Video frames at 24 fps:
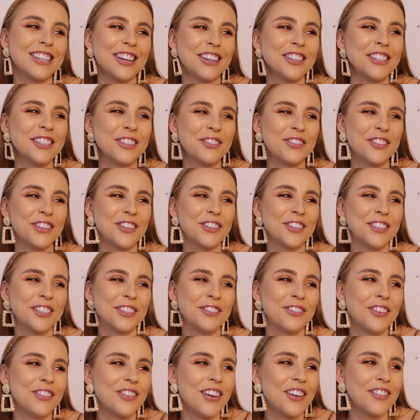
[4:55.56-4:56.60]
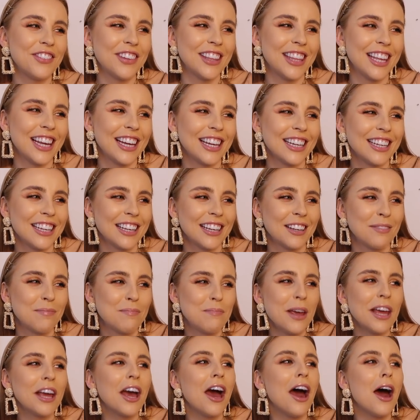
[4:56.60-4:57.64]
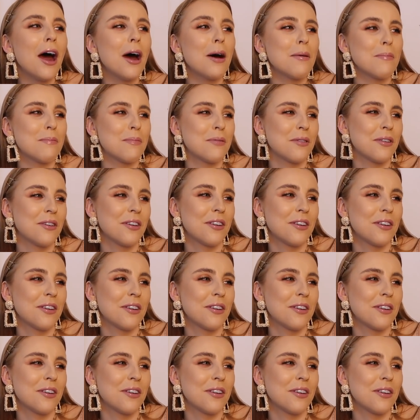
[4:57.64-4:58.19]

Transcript: so supportive of everything. Big up!